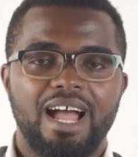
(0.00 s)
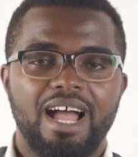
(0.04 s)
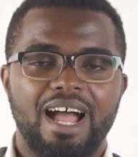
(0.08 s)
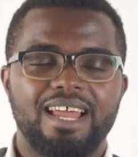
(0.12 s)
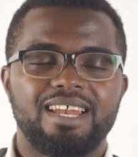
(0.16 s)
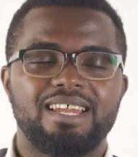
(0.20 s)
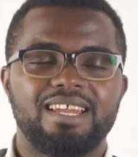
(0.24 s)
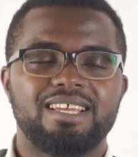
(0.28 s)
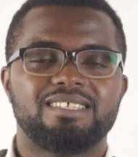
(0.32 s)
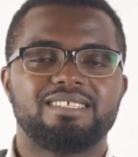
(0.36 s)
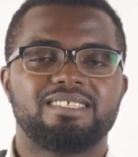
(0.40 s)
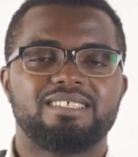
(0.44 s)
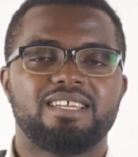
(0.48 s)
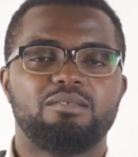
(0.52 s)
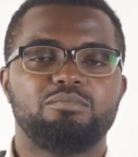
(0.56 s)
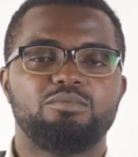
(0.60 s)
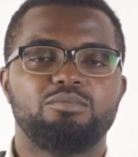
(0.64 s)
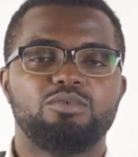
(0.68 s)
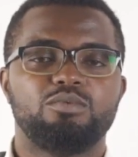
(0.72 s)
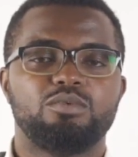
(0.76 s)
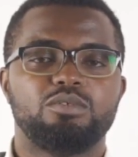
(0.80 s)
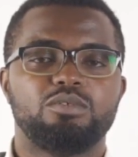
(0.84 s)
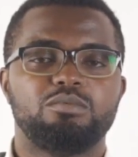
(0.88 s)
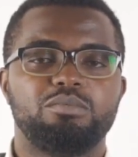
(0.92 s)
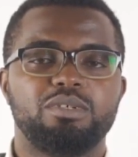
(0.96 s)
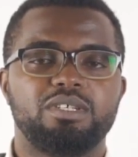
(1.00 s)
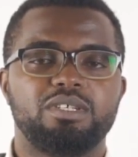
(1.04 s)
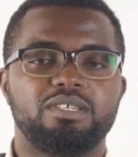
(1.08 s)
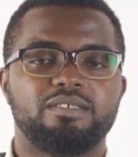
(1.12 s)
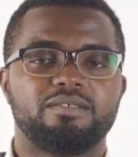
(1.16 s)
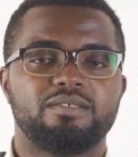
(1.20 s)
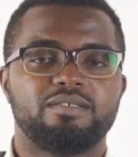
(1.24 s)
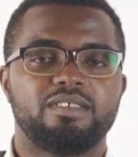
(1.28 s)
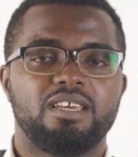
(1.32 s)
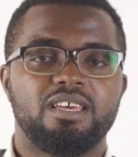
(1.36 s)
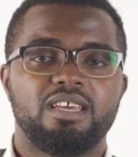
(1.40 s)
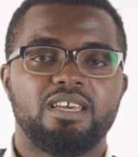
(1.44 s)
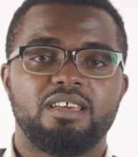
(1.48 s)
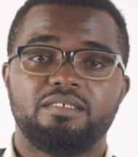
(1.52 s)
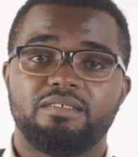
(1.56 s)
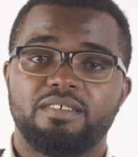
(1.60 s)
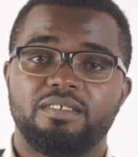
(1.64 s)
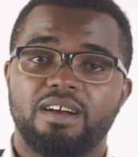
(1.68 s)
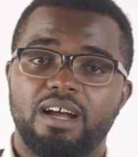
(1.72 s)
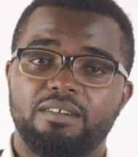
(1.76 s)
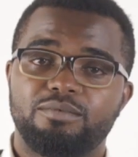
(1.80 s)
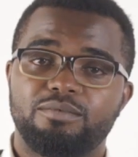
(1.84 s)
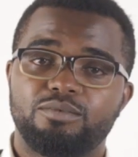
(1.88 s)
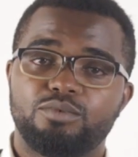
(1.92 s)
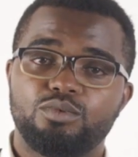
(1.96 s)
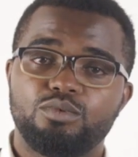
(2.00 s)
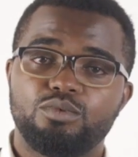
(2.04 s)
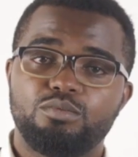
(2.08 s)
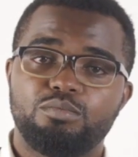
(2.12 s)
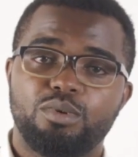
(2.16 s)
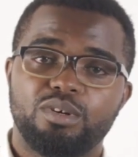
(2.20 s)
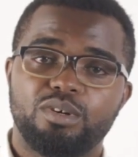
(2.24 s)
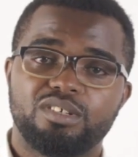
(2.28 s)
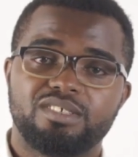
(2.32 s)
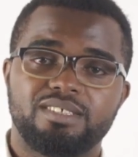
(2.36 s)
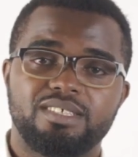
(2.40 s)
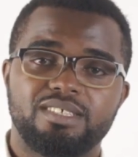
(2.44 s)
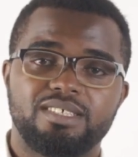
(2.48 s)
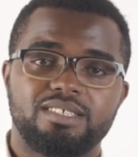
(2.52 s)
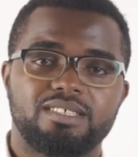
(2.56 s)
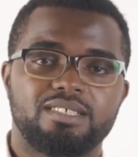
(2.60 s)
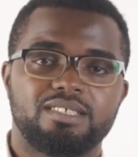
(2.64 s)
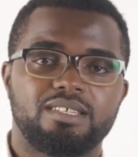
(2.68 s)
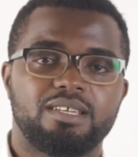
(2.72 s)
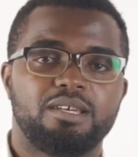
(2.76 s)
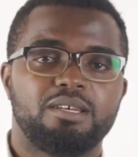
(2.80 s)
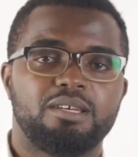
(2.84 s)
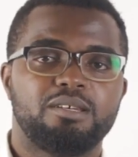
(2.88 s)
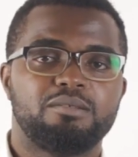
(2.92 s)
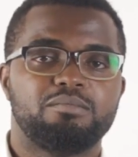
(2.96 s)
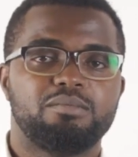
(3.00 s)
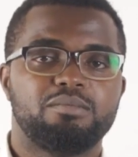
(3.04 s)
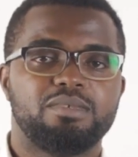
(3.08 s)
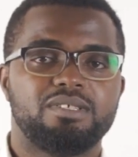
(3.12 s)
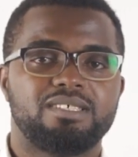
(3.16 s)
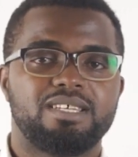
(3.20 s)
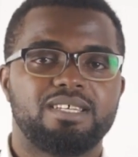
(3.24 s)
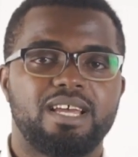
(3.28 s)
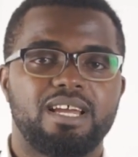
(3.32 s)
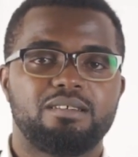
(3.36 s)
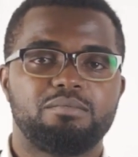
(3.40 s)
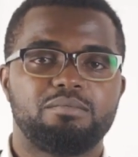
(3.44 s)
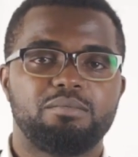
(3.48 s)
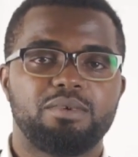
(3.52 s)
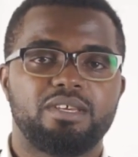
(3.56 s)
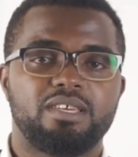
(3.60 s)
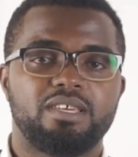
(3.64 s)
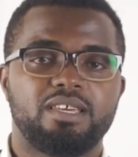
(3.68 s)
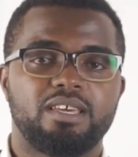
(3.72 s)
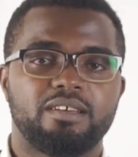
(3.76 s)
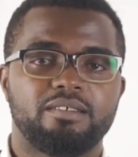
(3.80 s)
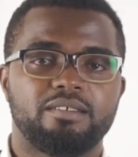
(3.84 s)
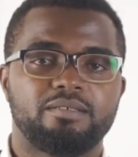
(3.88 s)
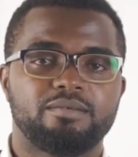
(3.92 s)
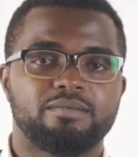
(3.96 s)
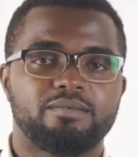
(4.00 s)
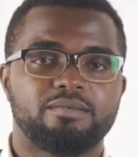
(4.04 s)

An example would be, I have two boxes beside me here.